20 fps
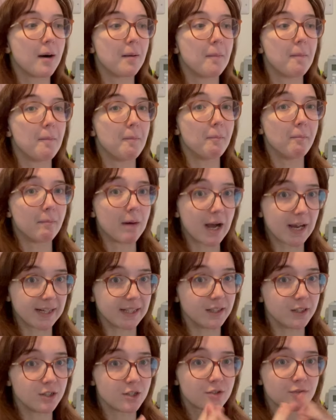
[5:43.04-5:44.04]

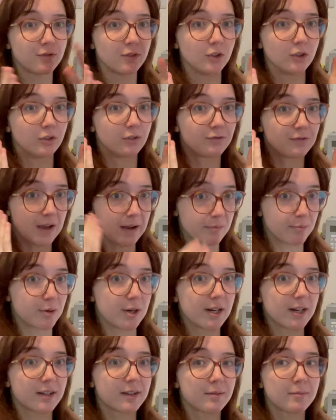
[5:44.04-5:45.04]
mindful
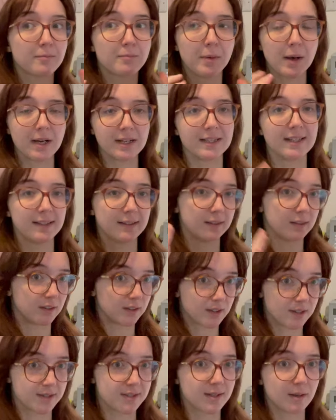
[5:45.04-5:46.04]
fabric buying and
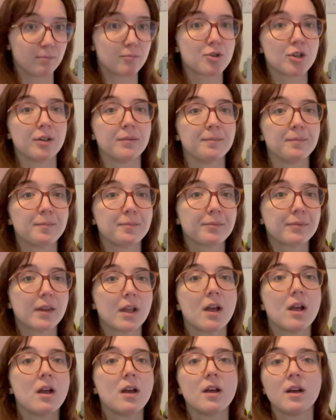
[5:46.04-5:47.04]
consumption,
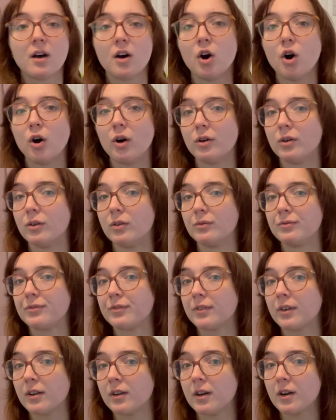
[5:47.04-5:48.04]
of
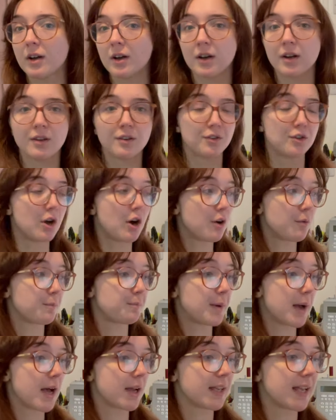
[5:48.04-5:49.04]
not
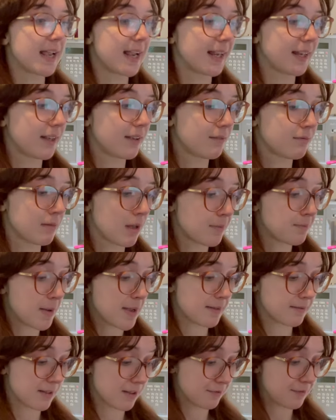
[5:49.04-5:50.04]
buying
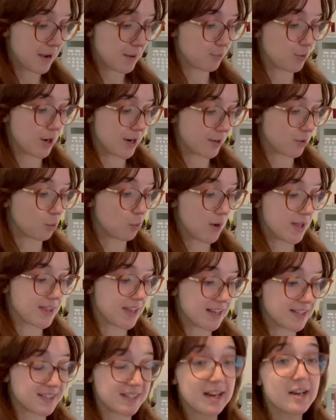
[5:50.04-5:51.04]
a fabric with
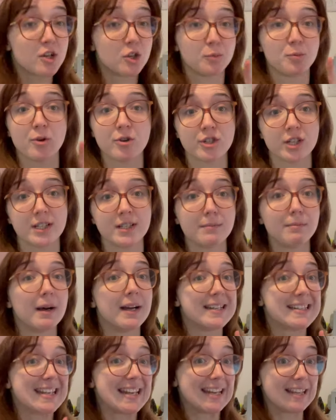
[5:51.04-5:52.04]
a single project in
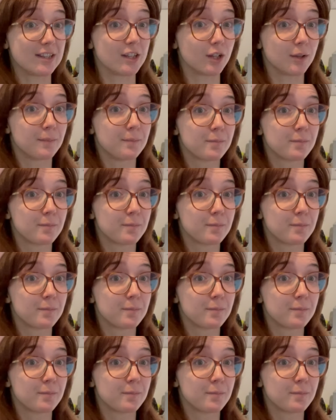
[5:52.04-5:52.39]
mind either.